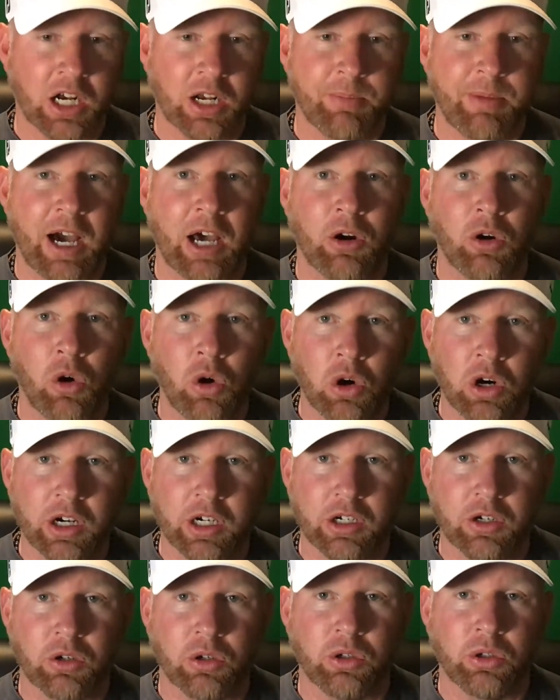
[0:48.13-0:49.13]
about
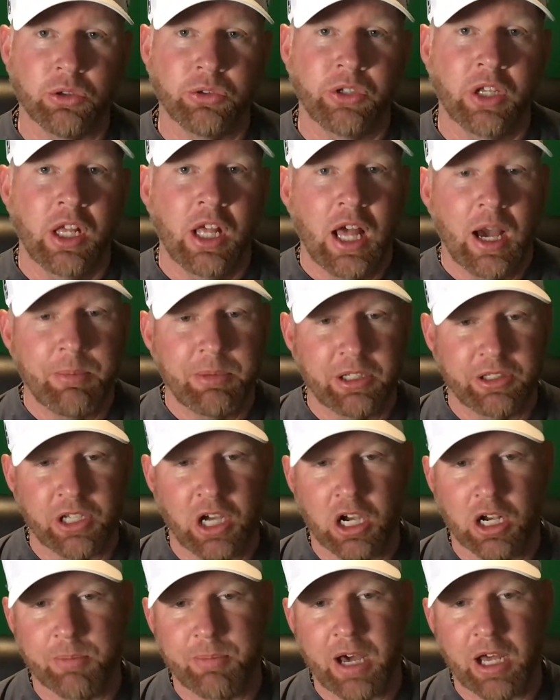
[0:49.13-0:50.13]
oracles. I'm going to
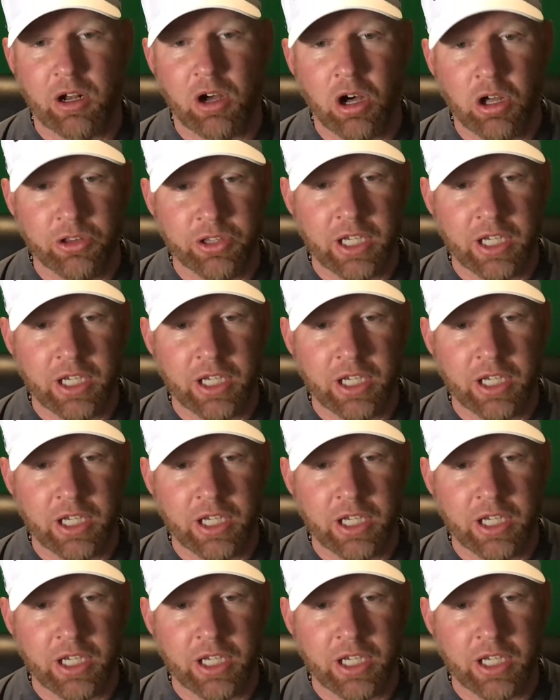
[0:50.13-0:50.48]
talk about all the